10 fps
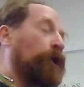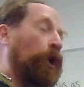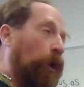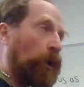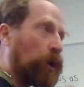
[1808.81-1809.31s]

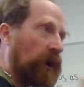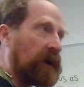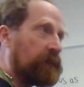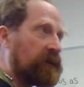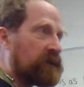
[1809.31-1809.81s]
core
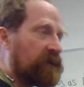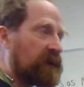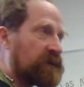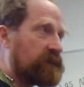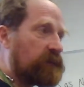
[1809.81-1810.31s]
element of
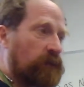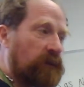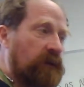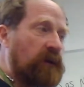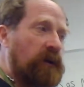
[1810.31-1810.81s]
that civil war